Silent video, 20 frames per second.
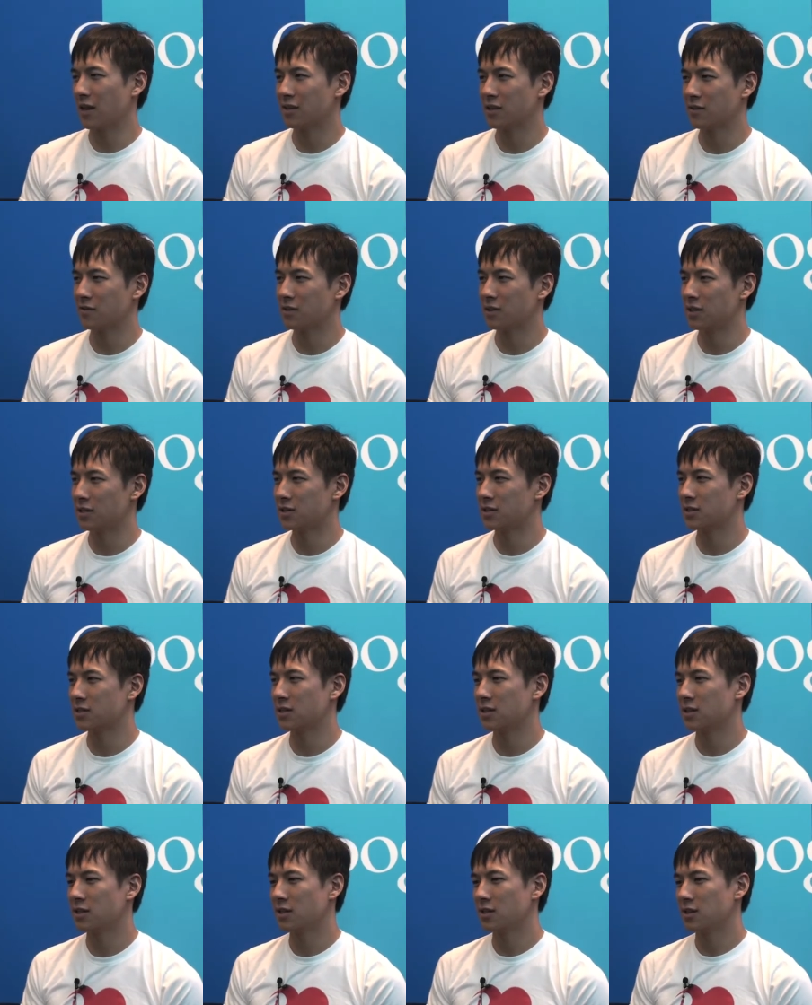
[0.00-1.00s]

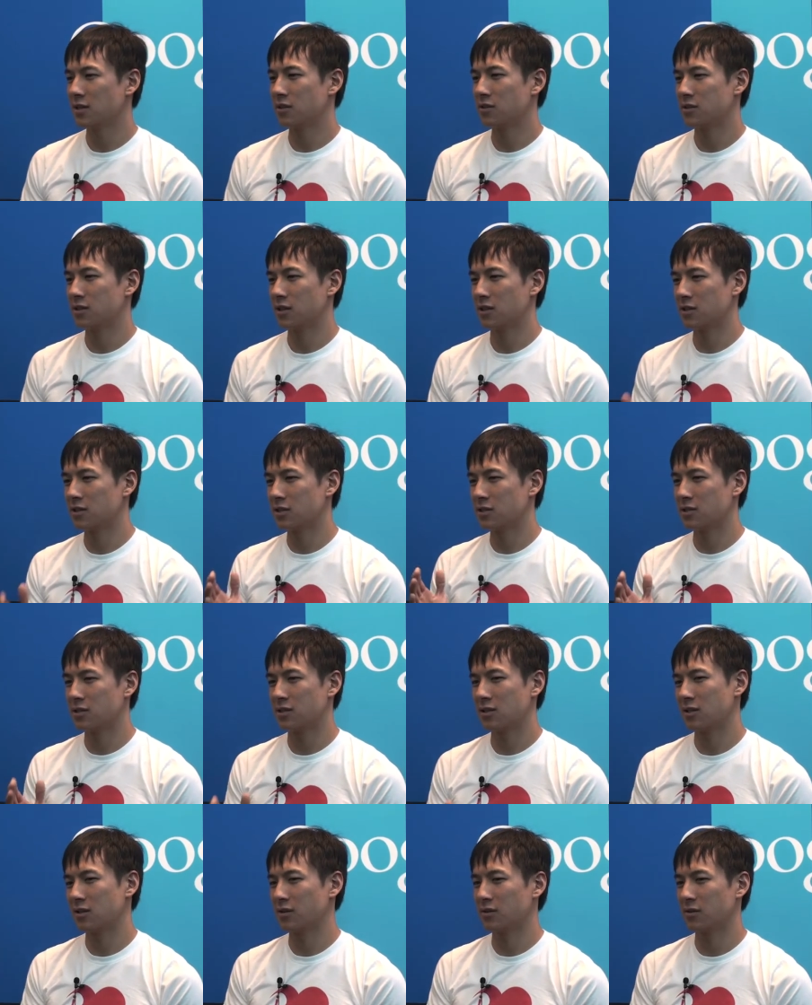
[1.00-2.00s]
activities is a
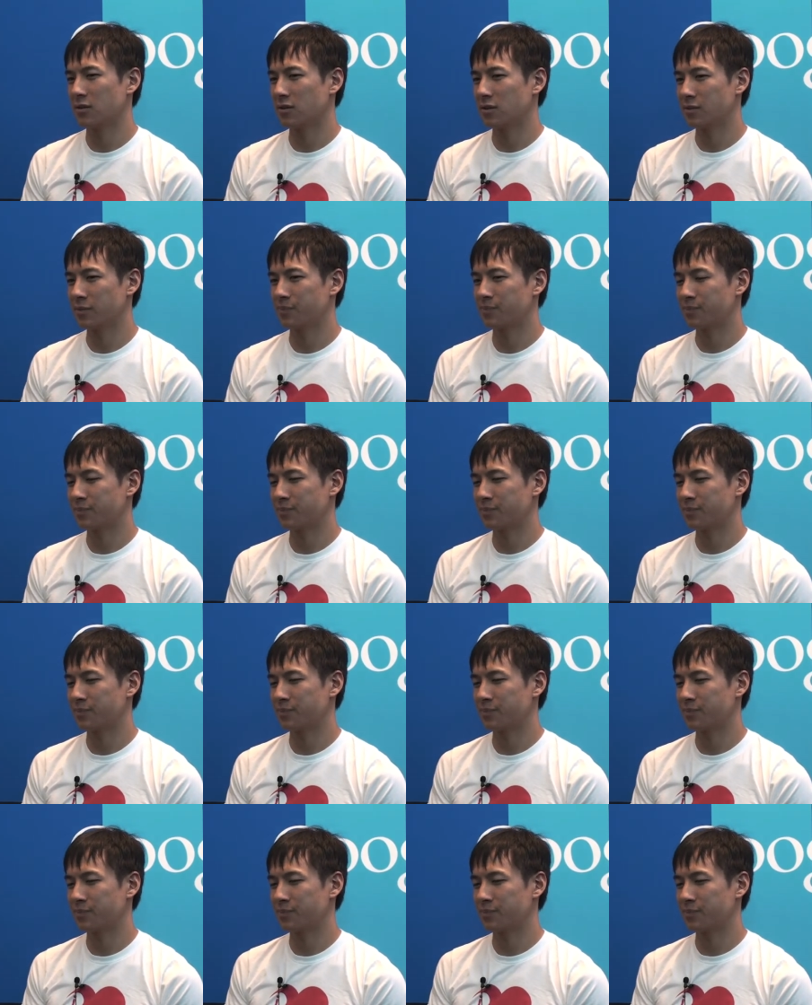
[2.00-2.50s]
just you know the,